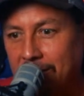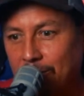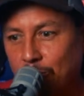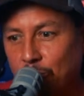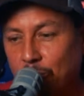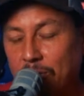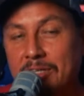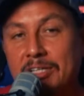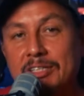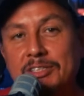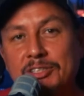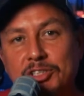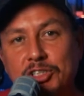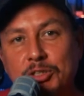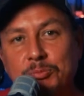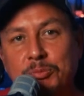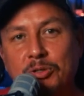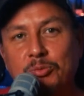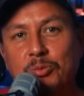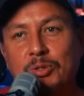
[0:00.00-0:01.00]
Well, this
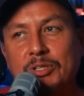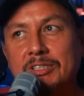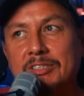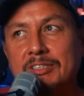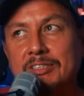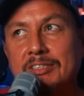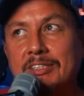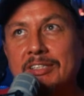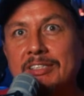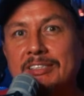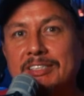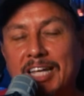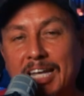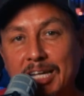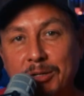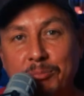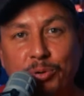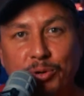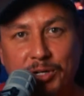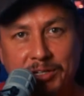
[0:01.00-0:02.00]
tumor was
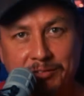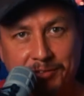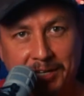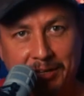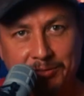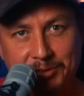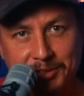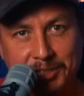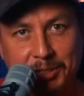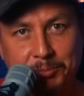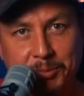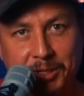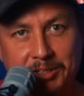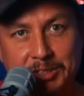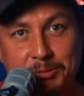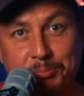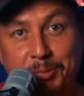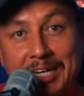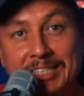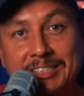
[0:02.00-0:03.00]
10.5
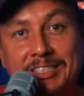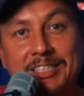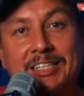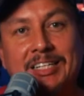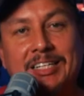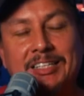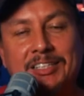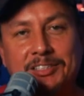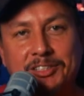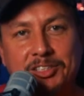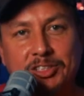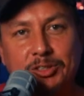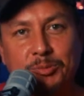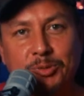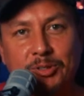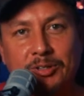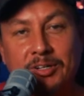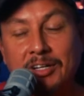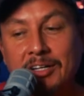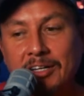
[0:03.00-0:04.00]
centimeters. Basically, this
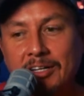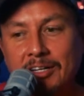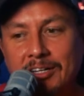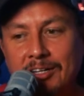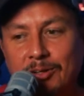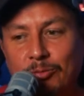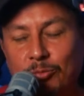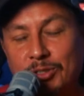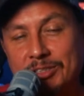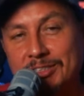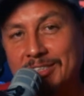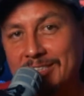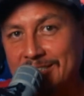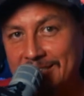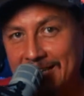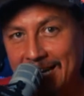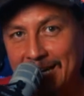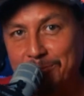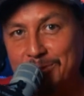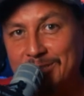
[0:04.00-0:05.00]
tumor was the
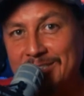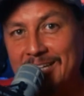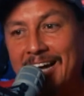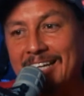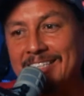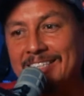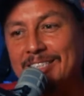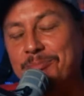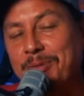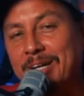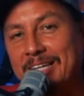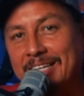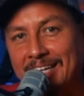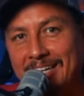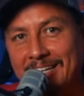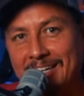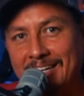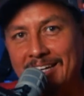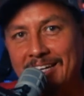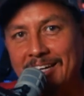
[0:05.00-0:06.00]
same size as my
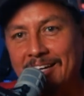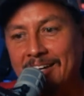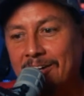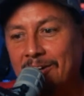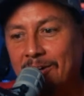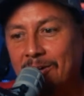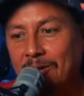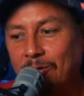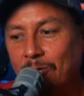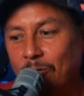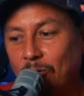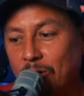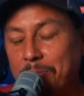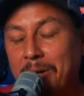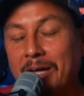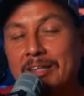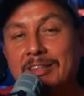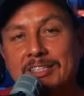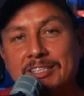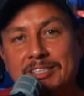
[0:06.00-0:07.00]
kidney, or
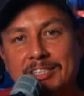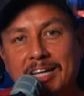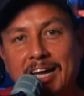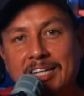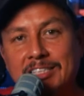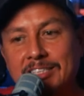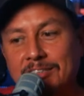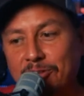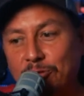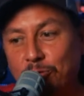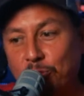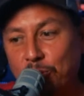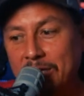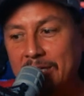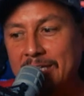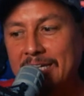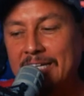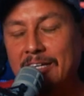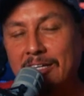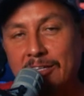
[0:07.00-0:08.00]
about the size of a
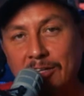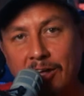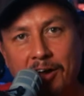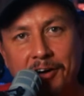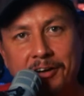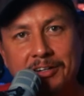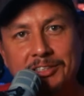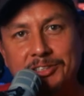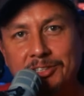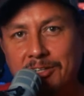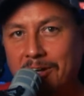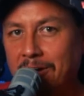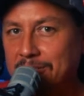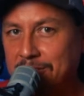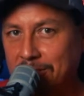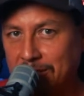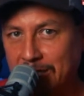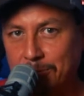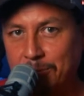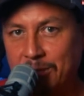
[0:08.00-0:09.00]
really large
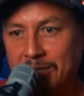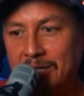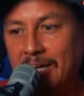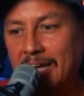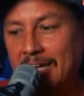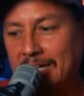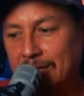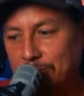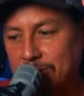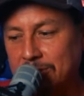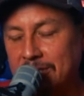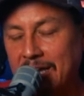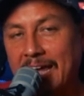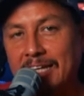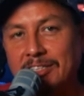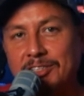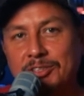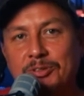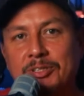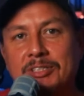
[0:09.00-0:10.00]
lemon, and it was
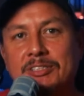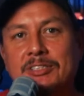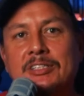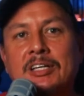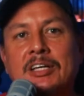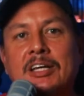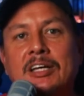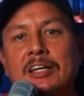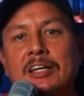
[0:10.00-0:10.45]
cancerous.